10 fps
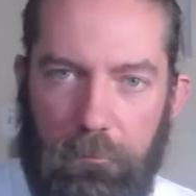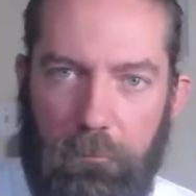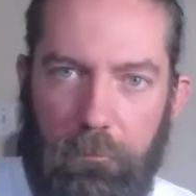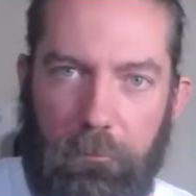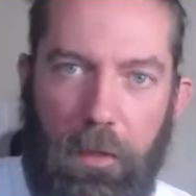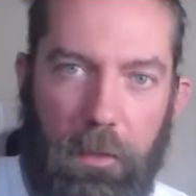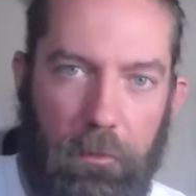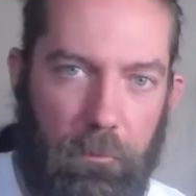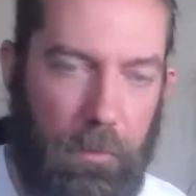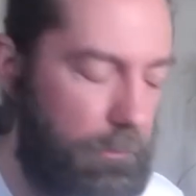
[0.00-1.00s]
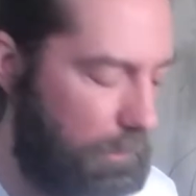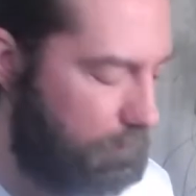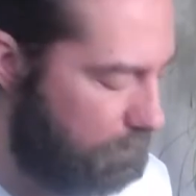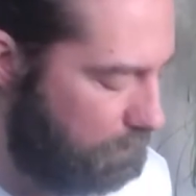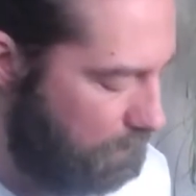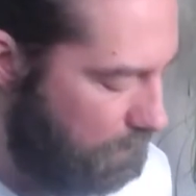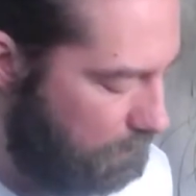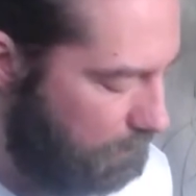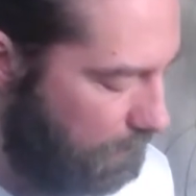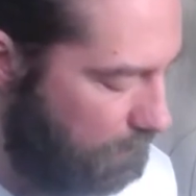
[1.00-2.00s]
Find the right tempo.
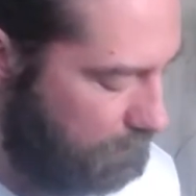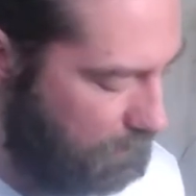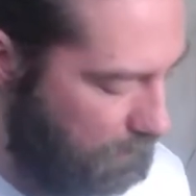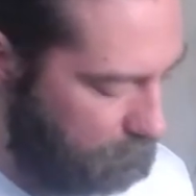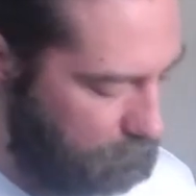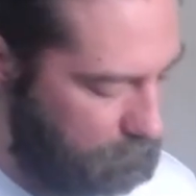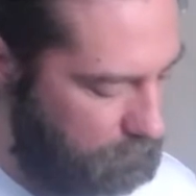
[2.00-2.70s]
Now the next